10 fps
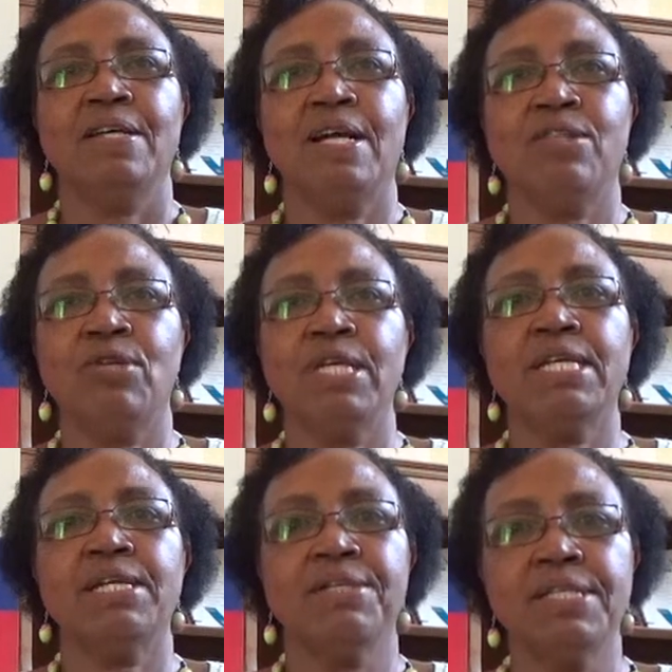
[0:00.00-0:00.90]

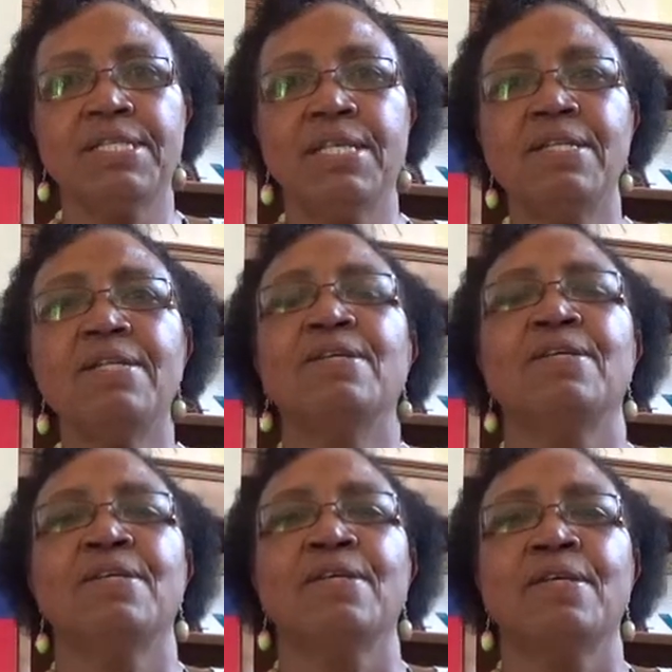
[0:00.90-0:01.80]
Catholic Christian,
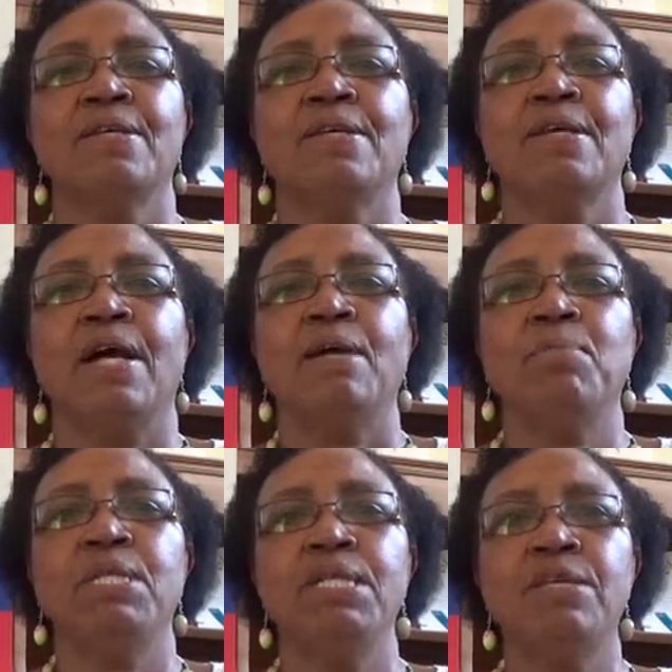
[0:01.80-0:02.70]
I
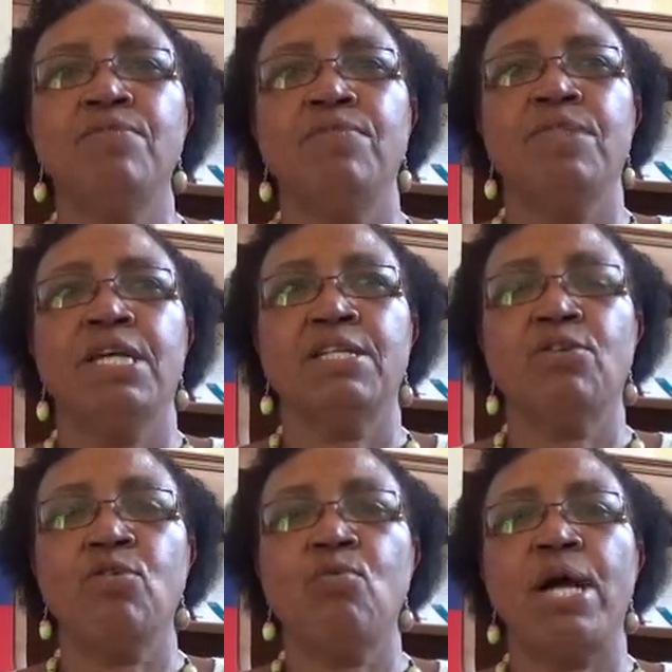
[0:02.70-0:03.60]
believe that
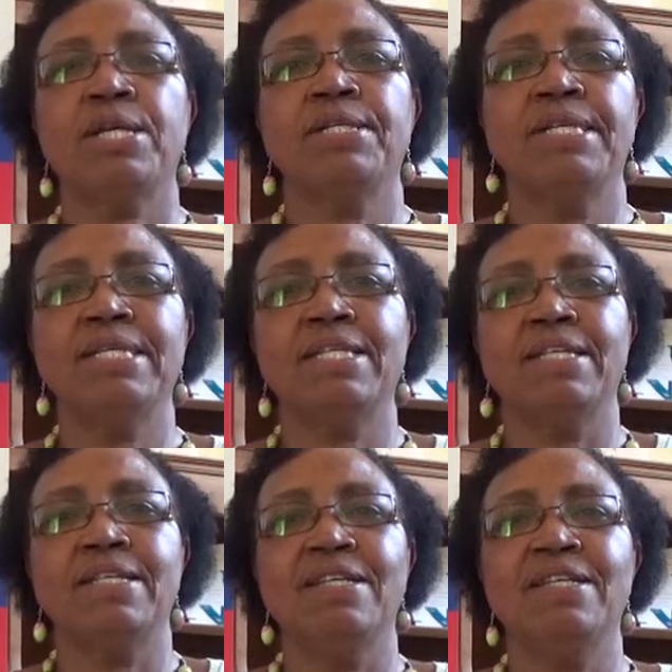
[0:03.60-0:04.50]
all were
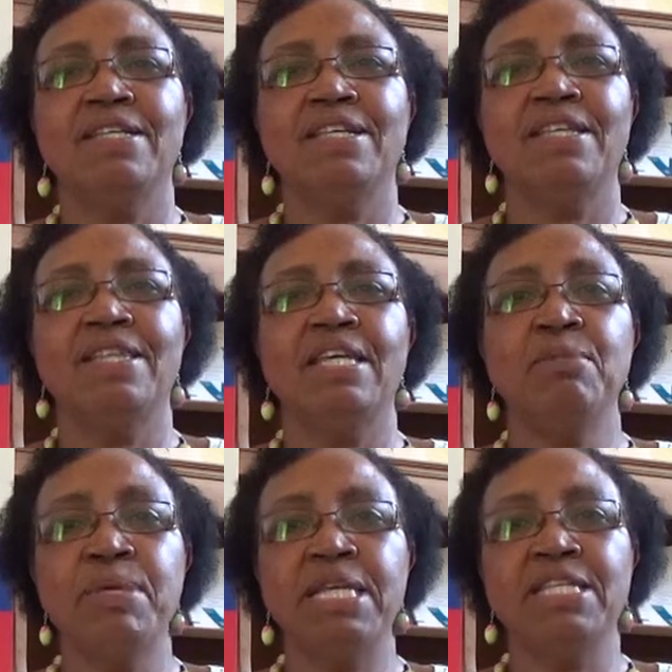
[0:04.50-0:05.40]
created in the
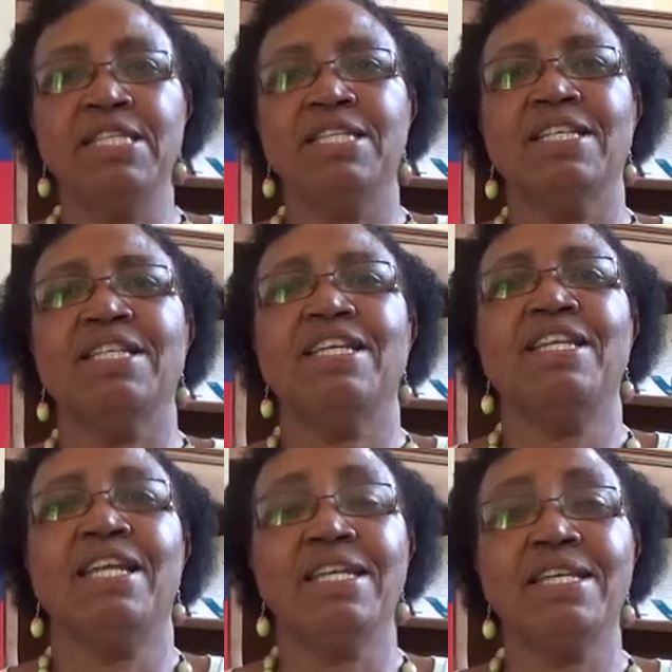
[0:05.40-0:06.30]
image
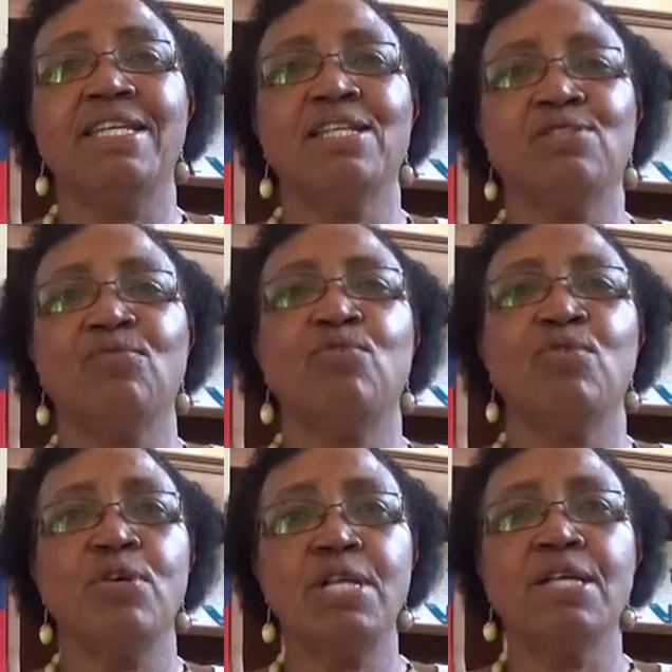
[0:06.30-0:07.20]
and likeness of
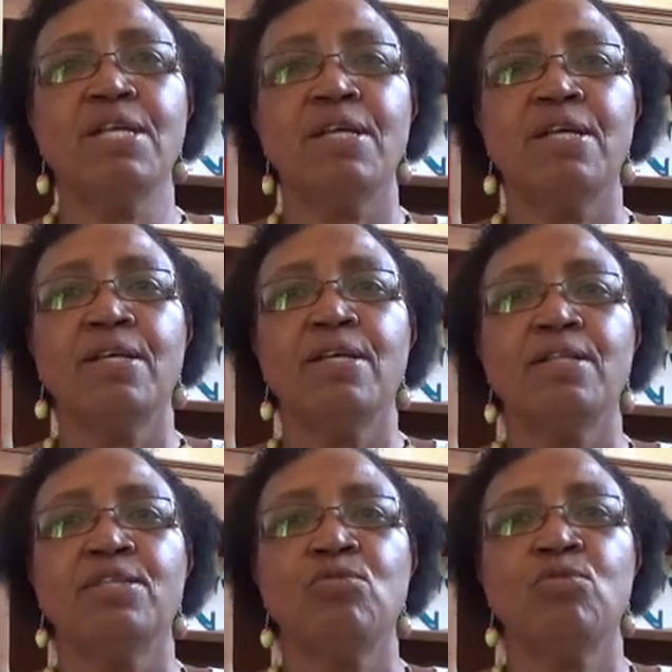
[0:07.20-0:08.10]
God.
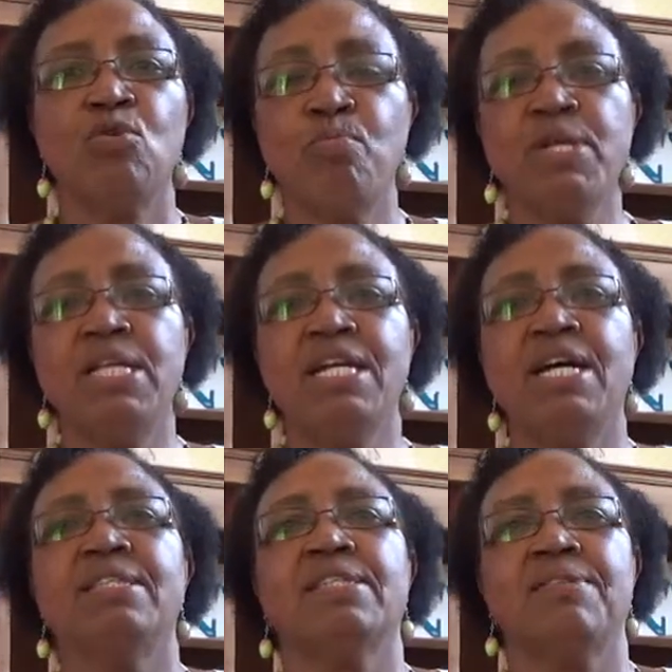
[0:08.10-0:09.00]
So nobody
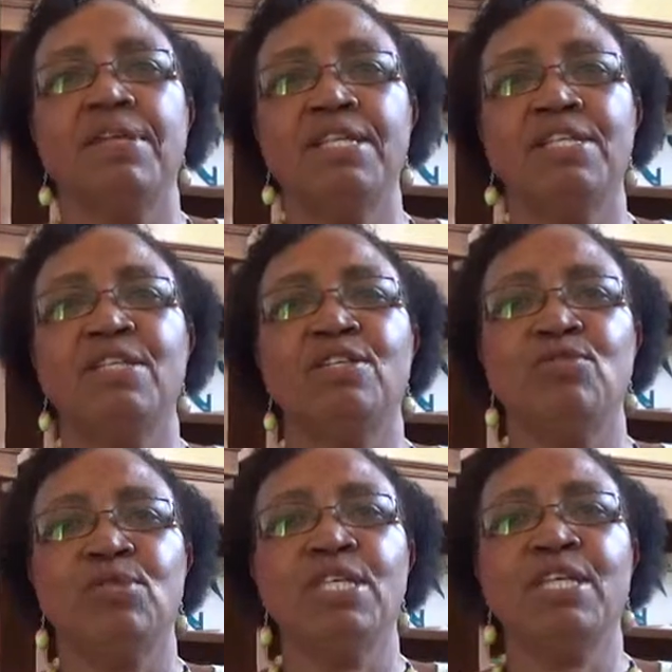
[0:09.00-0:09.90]
has a right to
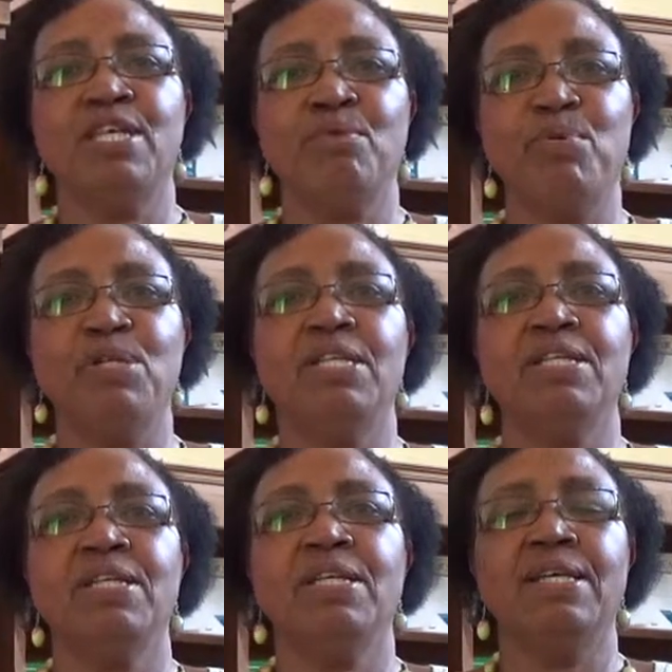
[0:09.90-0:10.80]
take anybody
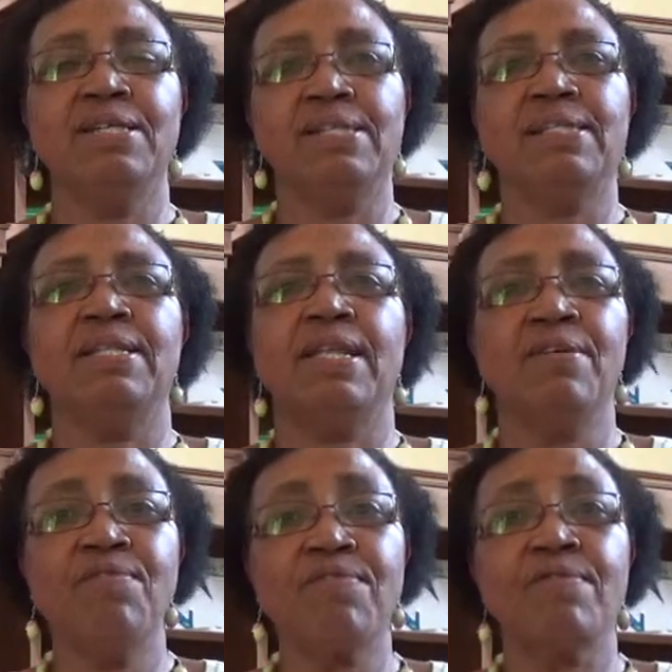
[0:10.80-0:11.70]
else's
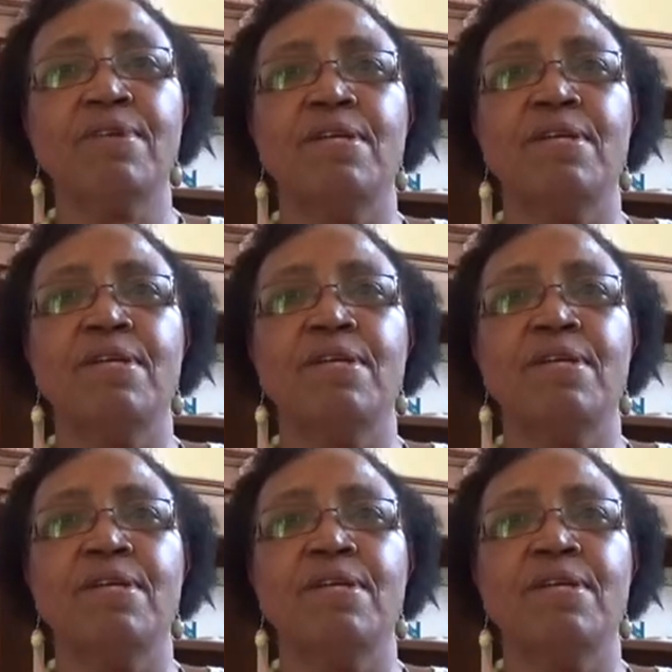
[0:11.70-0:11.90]
life,